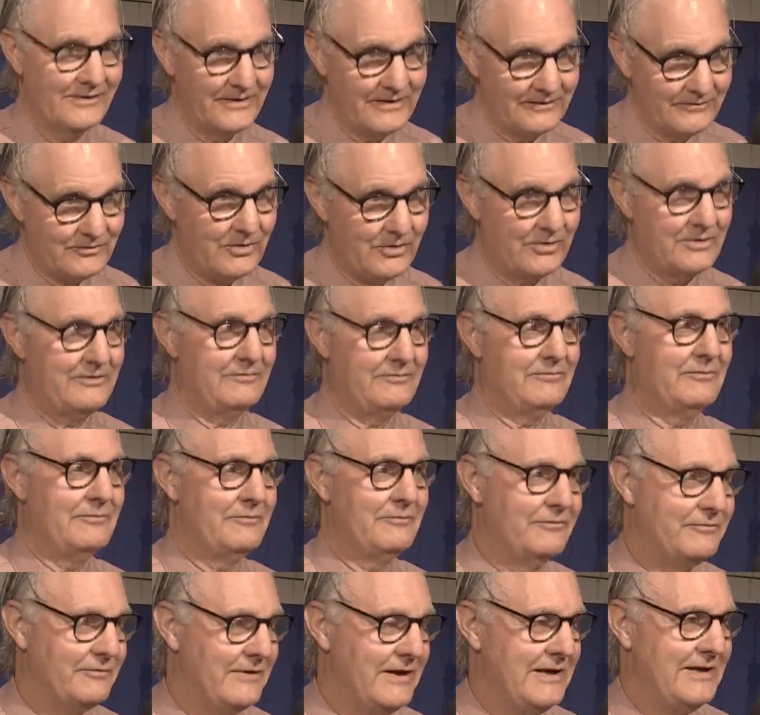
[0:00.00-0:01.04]
So they've got to
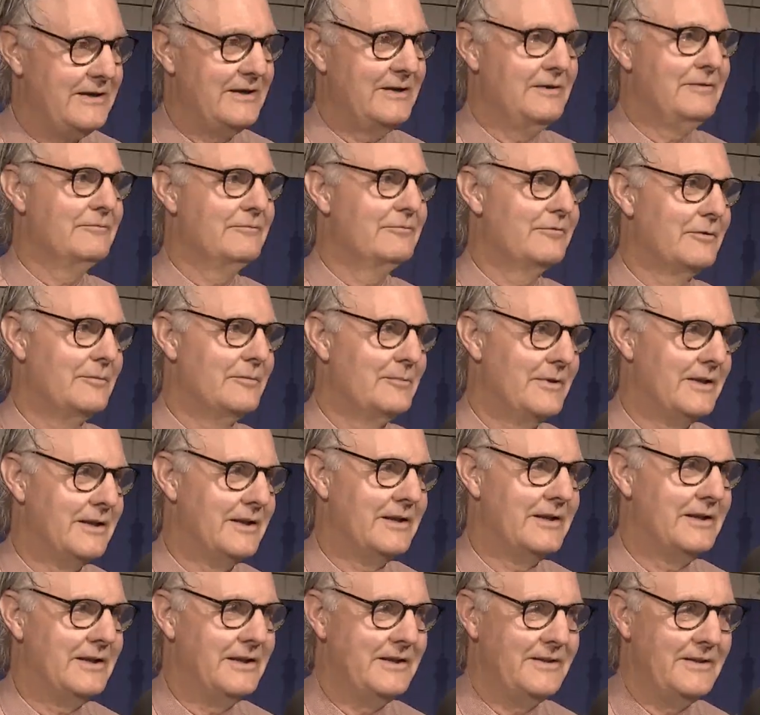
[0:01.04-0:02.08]
feed in from the
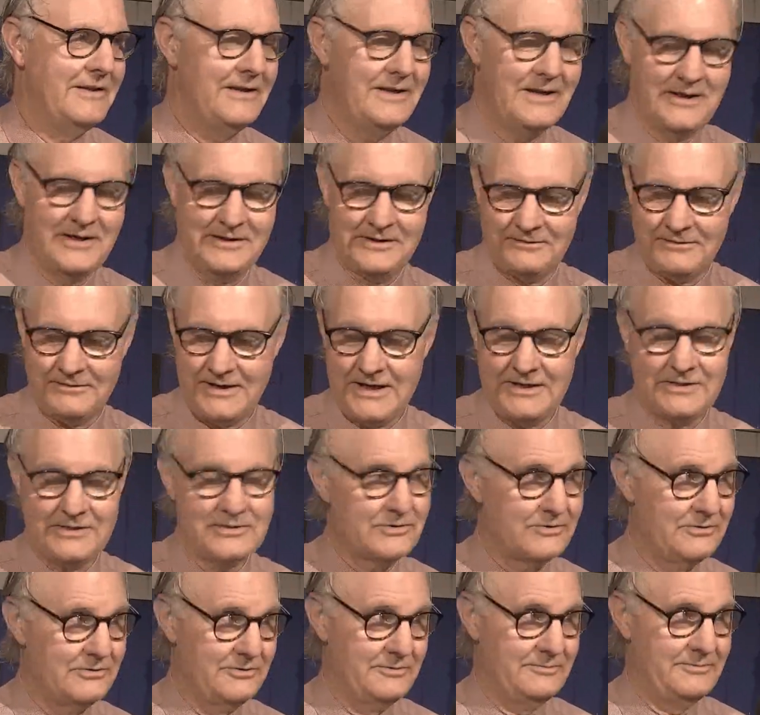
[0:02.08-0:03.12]
younger age
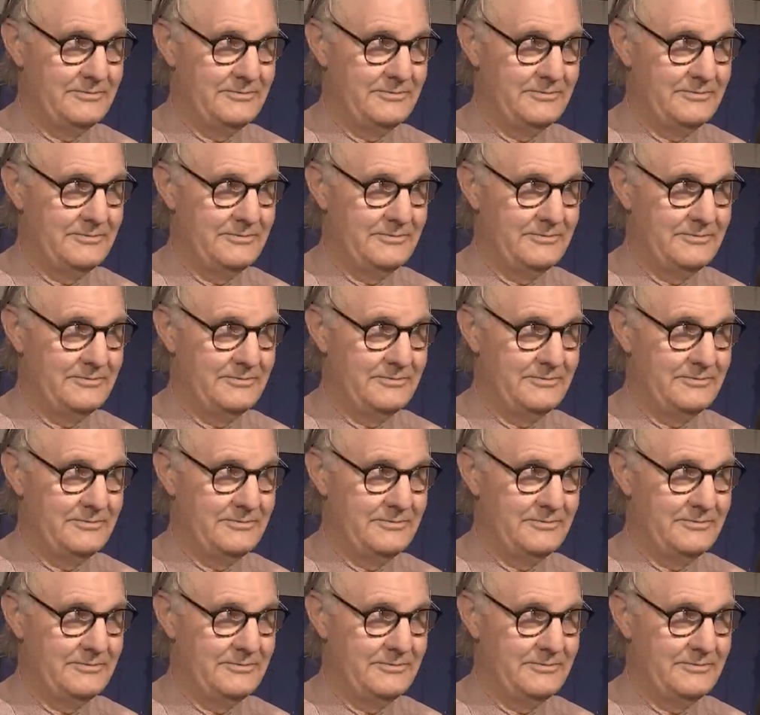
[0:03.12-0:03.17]
group